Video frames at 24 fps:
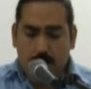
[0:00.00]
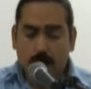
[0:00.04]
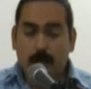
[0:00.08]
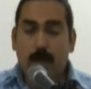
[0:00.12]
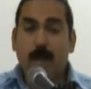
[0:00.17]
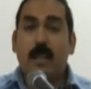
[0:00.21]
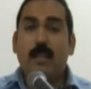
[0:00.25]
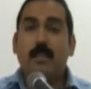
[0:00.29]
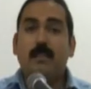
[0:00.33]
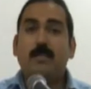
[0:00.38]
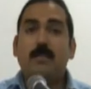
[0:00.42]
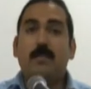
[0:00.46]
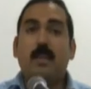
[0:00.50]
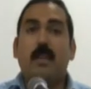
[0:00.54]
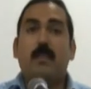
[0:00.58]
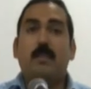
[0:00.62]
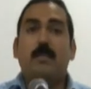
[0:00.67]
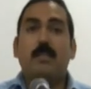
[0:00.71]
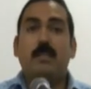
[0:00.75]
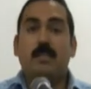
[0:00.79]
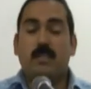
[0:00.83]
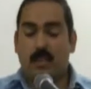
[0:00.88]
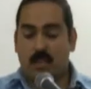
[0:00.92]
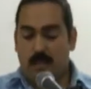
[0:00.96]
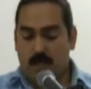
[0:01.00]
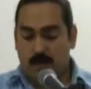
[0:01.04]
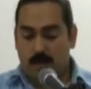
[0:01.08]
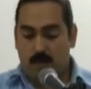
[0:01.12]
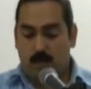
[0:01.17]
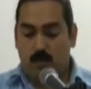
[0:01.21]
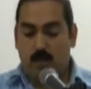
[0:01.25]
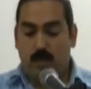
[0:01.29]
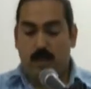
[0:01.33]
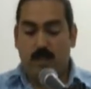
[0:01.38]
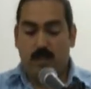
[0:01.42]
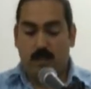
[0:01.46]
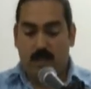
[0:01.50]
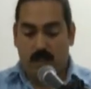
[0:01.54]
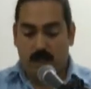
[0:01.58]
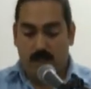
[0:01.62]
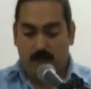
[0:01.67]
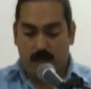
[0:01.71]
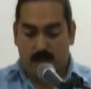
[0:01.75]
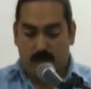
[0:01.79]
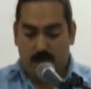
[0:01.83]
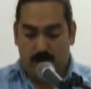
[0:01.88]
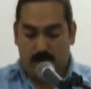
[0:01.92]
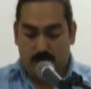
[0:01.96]
But obviously, we don't have
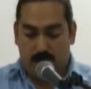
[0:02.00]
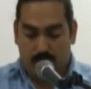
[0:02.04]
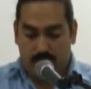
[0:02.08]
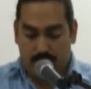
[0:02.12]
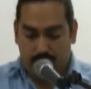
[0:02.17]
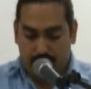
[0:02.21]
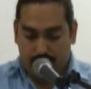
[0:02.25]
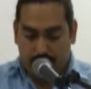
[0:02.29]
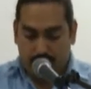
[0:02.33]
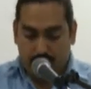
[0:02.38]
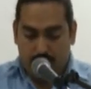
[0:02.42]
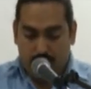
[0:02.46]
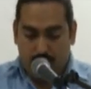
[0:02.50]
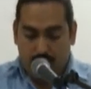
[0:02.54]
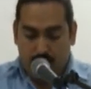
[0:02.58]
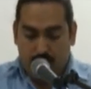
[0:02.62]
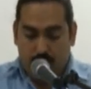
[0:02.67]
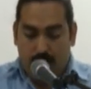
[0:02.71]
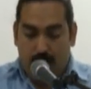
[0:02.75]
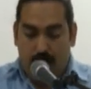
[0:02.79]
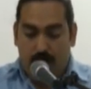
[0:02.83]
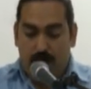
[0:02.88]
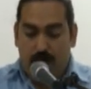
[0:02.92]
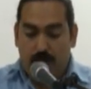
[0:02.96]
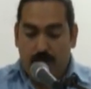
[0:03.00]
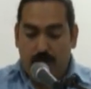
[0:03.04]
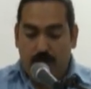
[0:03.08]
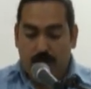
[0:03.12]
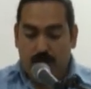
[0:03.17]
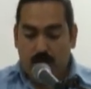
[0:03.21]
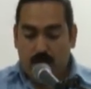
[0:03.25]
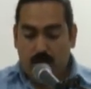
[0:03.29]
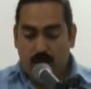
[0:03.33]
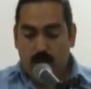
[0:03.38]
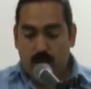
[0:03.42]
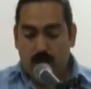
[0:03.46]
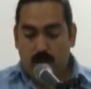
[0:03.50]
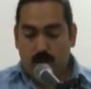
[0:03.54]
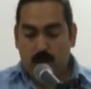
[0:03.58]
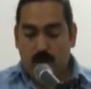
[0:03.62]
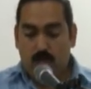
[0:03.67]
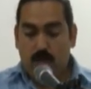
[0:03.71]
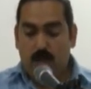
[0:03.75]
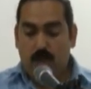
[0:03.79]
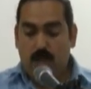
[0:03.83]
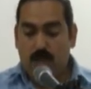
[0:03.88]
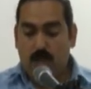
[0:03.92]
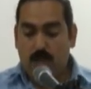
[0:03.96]
enough either. At first,
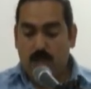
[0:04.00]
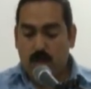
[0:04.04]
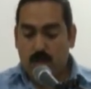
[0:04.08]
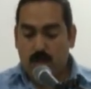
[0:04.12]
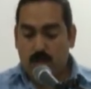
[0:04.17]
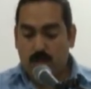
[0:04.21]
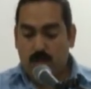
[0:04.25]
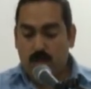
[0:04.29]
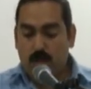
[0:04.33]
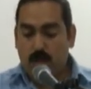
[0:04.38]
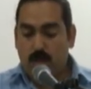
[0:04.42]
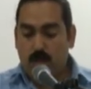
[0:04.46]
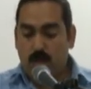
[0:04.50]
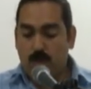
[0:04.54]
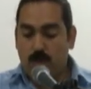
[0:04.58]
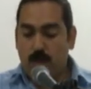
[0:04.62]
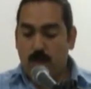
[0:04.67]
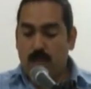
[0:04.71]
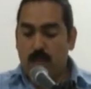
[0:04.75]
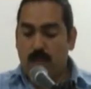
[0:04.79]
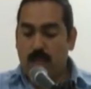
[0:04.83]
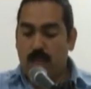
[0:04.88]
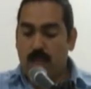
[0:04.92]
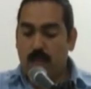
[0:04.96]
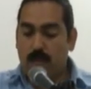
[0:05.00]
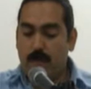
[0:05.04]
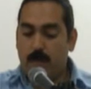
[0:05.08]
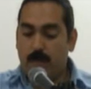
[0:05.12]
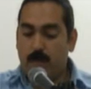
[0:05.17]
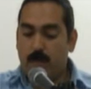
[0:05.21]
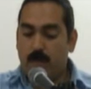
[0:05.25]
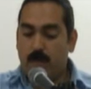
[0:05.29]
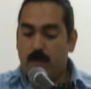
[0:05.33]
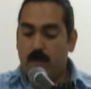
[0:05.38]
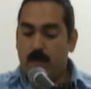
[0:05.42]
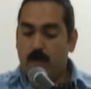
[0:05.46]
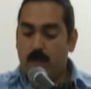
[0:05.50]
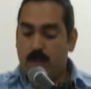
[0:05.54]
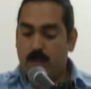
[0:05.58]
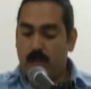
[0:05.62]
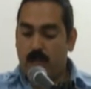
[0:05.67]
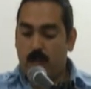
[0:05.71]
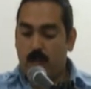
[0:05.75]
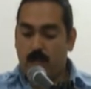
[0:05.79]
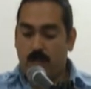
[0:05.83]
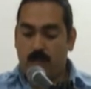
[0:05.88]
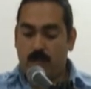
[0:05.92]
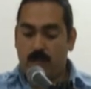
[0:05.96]
student groups attempt to
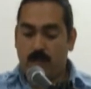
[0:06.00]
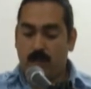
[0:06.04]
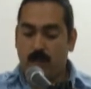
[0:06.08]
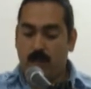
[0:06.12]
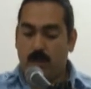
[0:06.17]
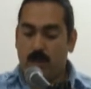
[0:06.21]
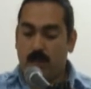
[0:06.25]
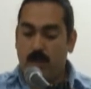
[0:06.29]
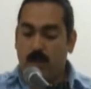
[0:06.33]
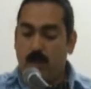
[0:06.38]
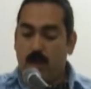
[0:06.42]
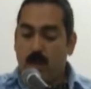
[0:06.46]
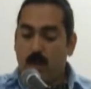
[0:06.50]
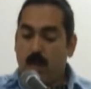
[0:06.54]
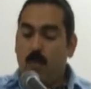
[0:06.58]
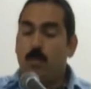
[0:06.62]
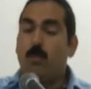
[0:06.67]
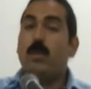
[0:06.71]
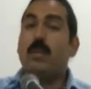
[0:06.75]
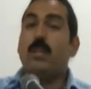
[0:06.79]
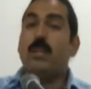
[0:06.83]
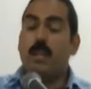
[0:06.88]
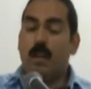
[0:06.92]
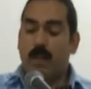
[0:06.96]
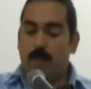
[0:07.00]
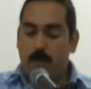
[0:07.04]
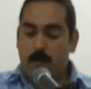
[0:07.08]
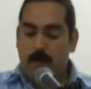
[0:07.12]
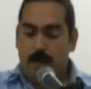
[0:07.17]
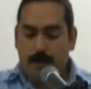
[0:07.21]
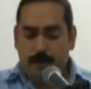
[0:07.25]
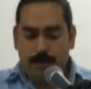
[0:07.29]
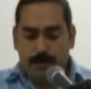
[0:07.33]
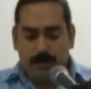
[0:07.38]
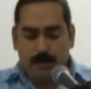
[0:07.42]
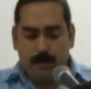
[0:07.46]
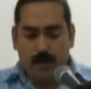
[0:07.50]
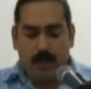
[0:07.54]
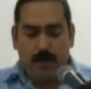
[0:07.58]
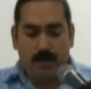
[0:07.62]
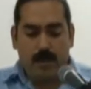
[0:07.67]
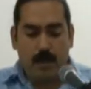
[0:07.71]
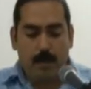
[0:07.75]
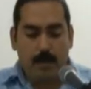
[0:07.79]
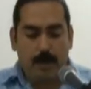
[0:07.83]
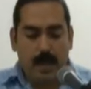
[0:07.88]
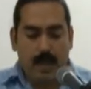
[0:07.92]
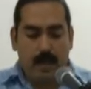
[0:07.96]
negotiate with the government
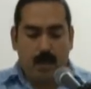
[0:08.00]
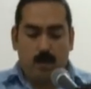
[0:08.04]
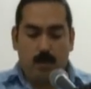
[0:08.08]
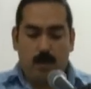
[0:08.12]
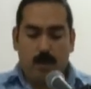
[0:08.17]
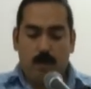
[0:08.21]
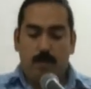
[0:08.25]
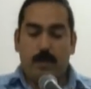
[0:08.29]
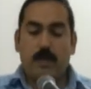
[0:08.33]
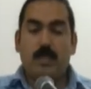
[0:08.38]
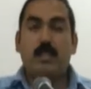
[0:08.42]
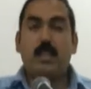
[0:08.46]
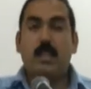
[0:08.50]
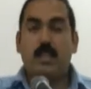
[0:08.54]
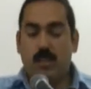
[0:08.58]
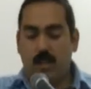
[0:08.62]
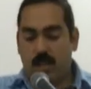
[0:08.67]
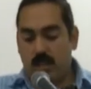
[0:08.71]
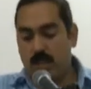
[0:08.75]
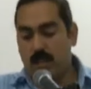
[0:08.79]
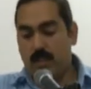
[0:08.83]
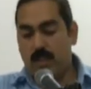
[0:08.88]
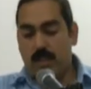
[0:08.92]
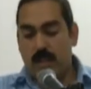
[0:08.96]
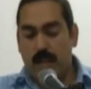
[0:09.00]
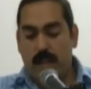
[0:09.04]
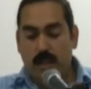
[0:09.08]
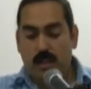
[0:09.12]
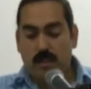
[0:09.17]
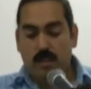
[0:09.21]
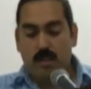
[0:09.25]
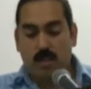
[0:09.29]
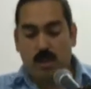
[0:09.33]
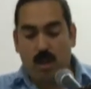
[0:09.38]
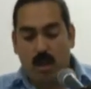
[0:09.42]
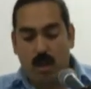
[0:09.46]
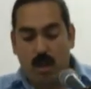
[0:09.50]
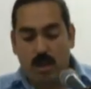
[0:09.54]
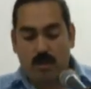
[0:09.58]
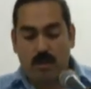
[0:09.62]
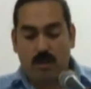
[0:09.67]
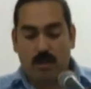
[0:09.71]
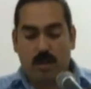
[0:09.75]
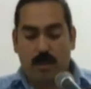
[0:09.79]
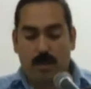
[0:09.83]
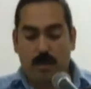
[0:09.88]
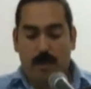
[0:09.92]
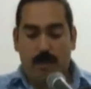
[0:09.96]
of Quebec with petitions, letters,
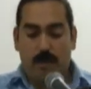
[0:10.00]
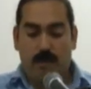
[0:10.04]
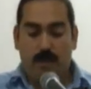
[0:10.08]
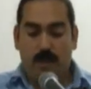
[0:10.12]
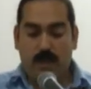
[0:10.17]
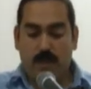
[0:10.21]
calls to government